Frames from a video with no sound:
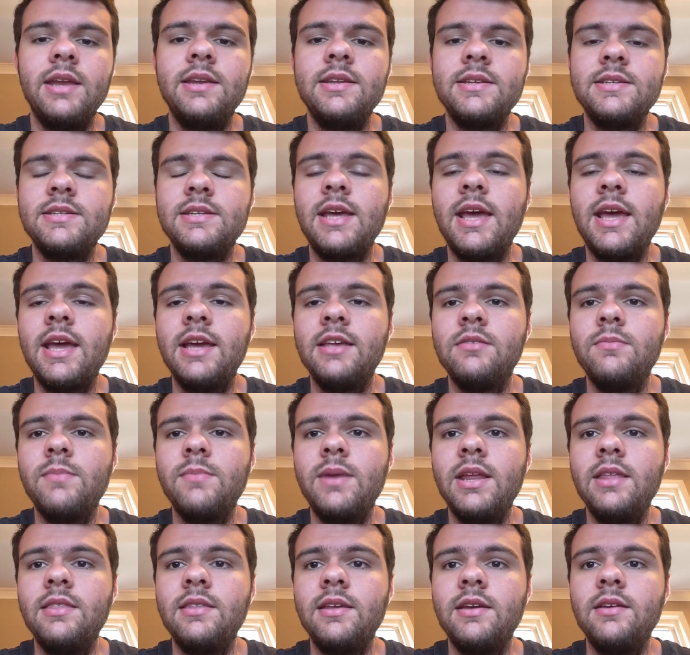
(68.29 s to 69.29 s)
It doesn't take as
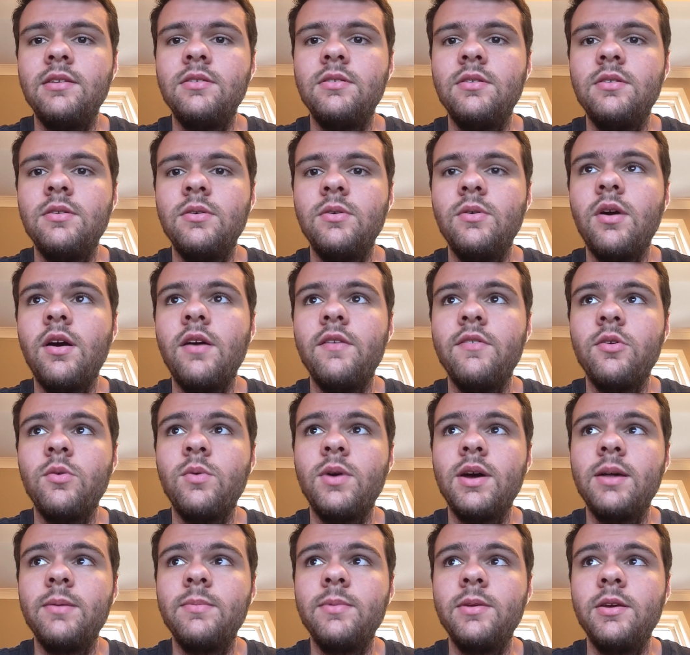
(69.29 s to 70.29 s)
many things to
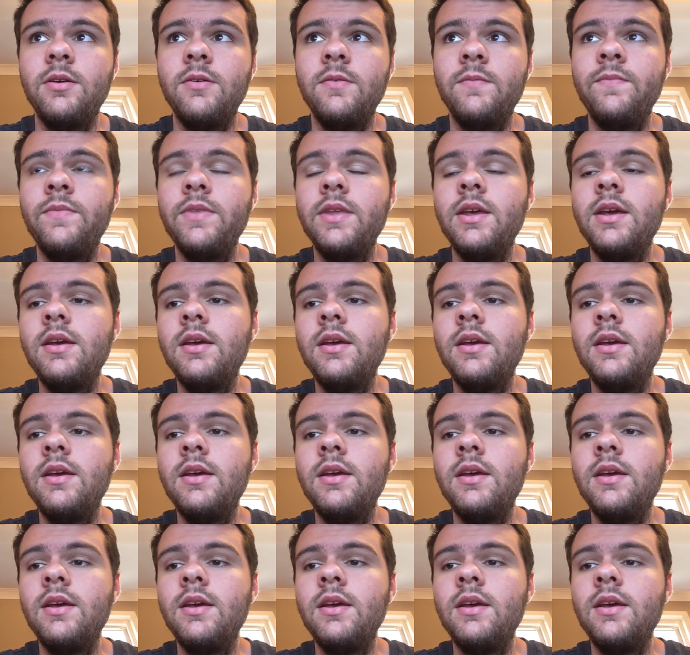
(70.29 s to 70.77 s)
overwhelm you.